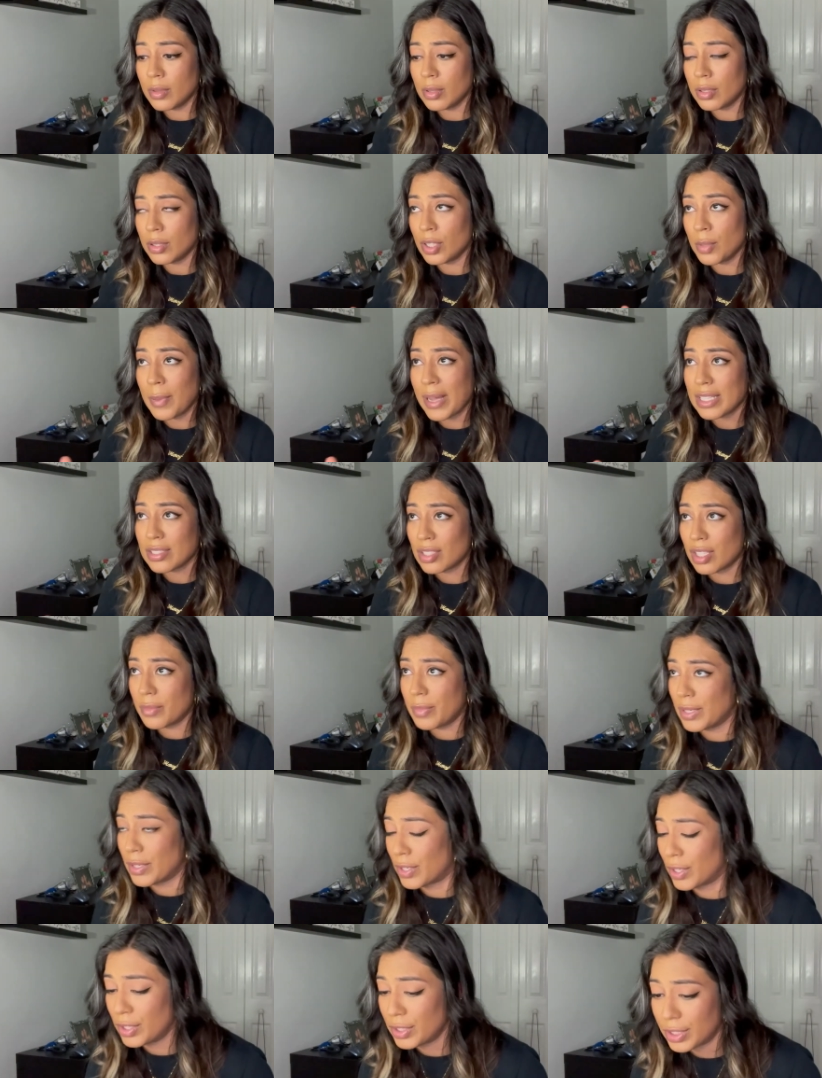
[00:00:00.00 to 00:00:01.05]
your past could have
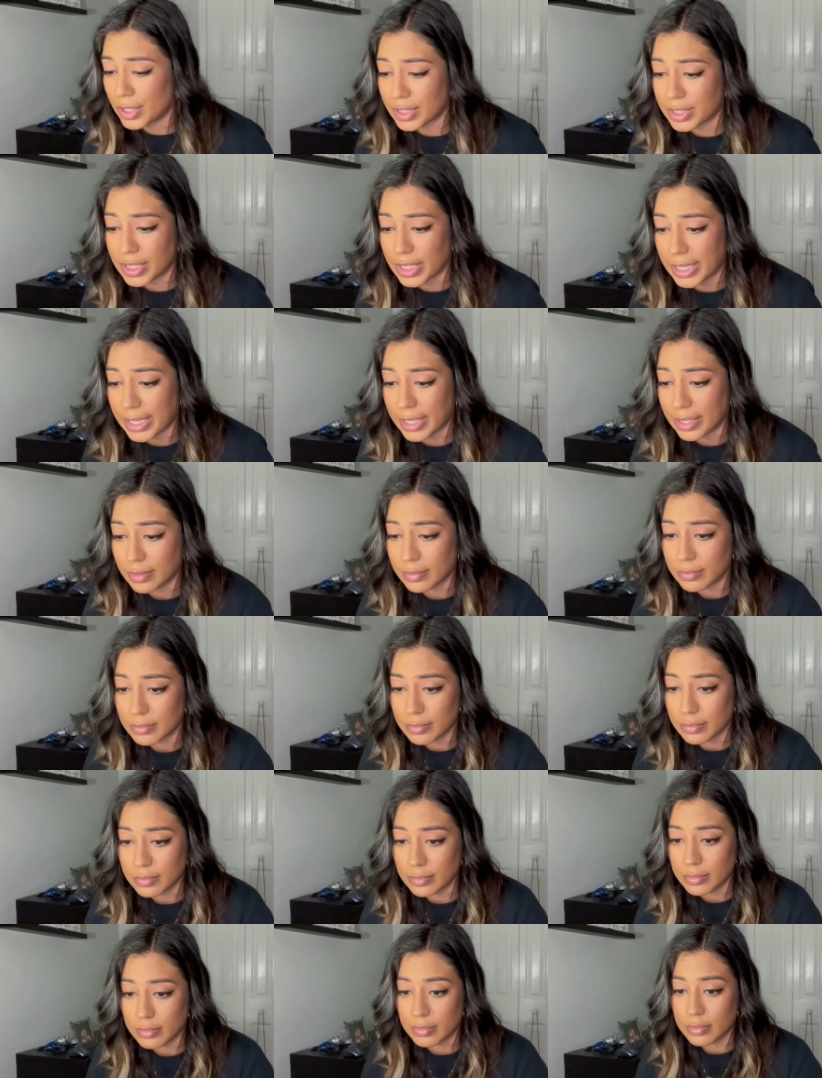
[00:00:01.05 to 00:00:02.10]
been earlier today.
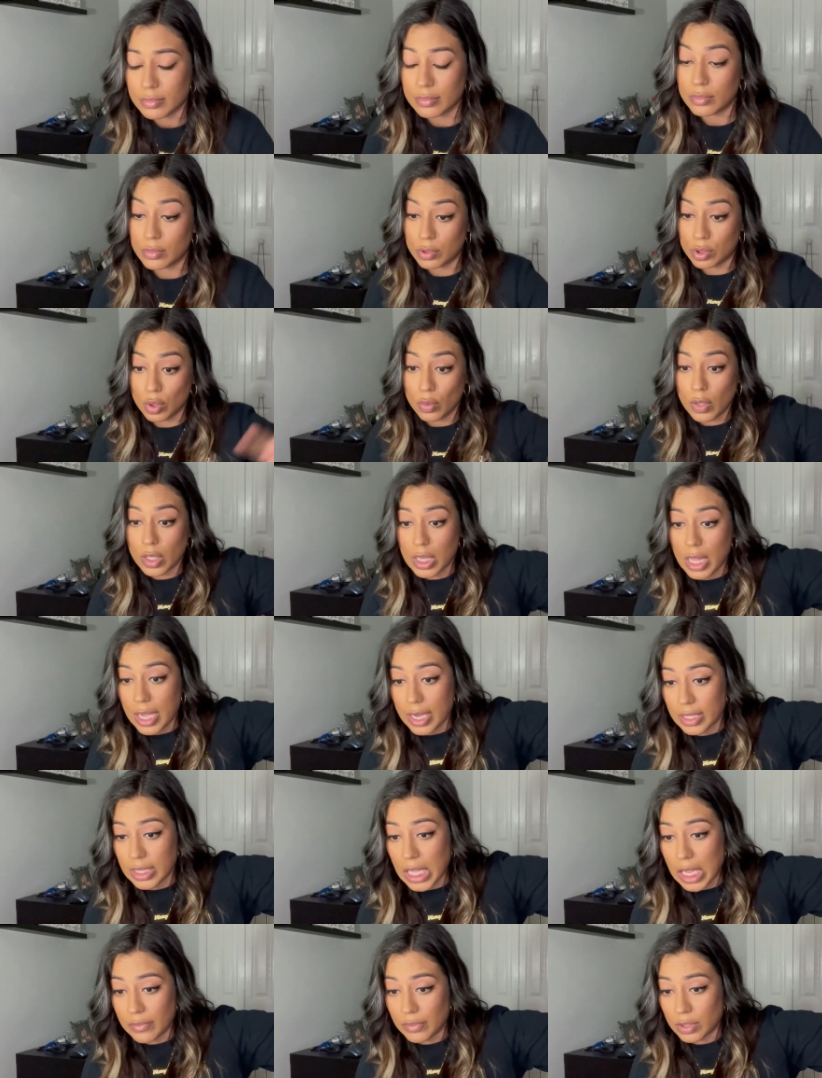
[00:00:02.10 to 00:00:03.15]
Two o'clock
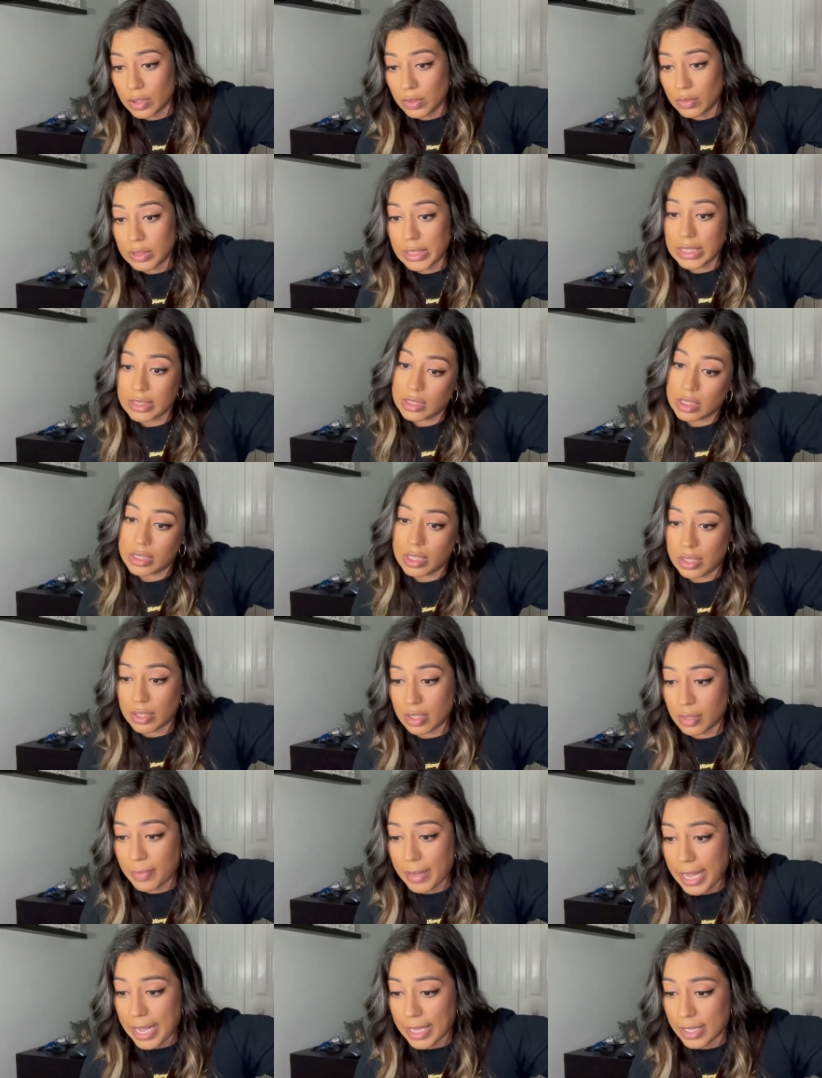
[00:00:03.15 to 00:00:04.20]
in the afternoon, that's considered the
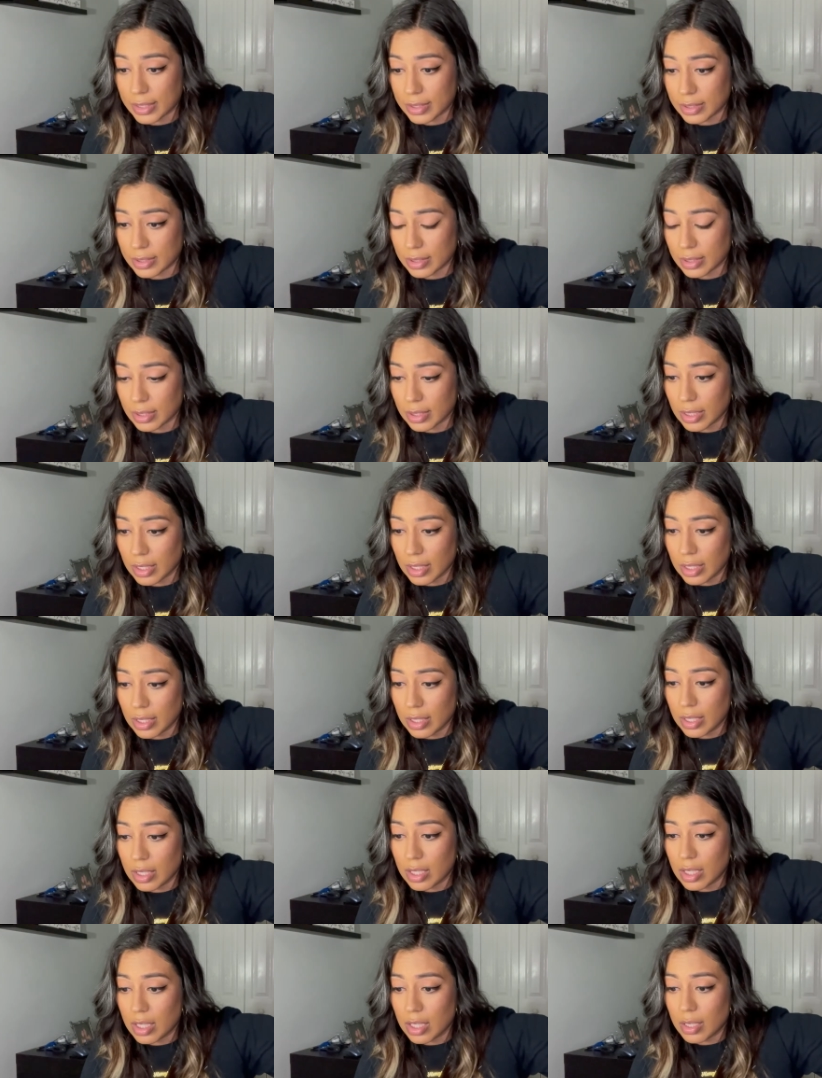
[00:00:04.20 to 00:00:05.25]
past.
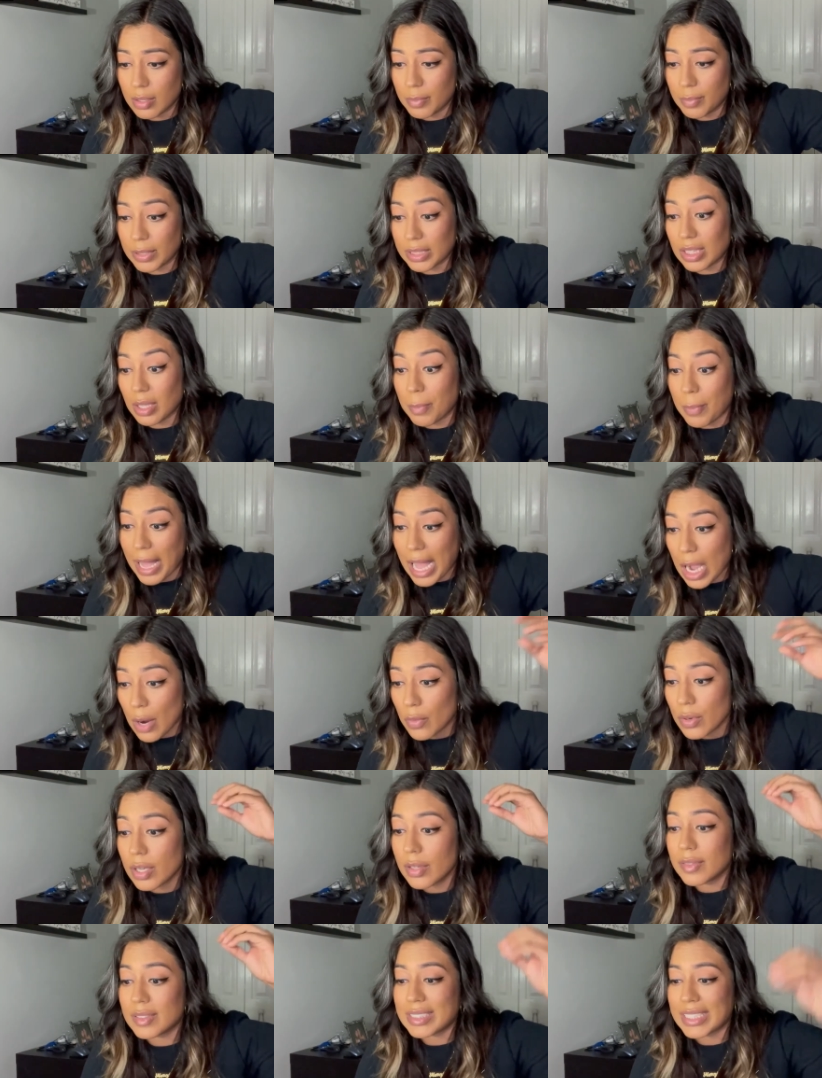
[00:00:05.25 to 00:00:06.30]
But the power
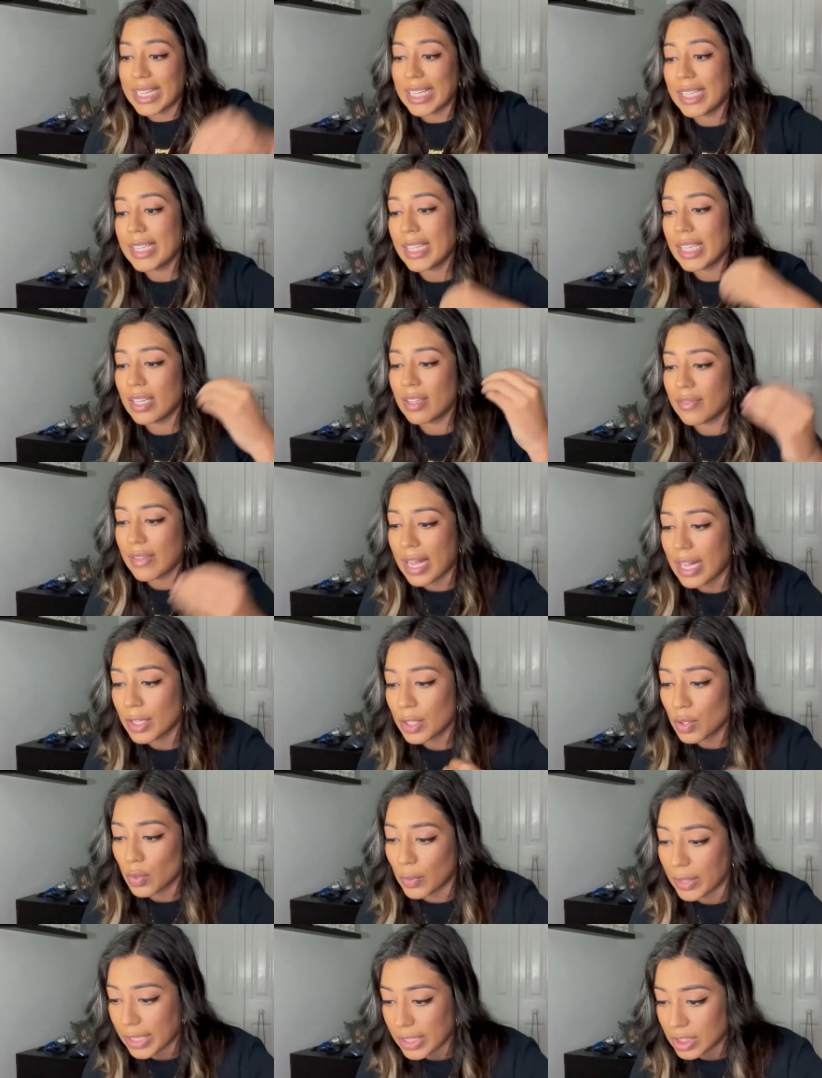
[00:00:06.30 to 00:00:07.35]
of daily
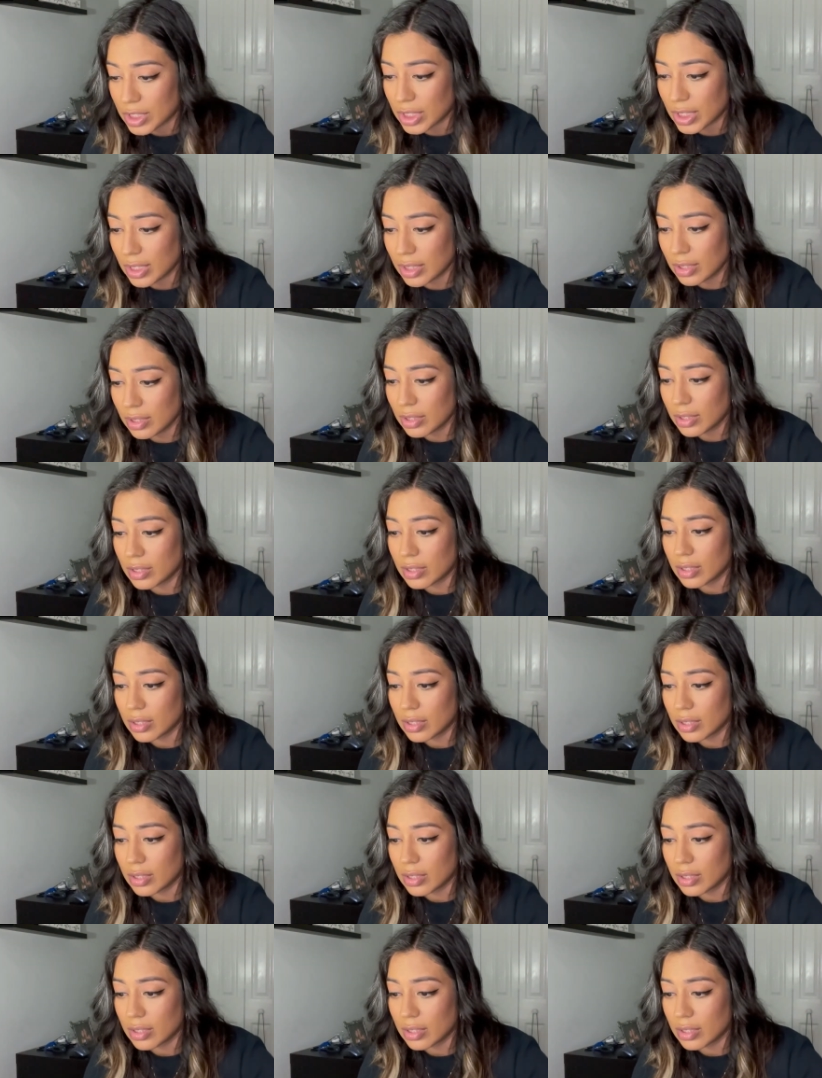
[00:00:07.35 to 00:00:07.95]
evaluation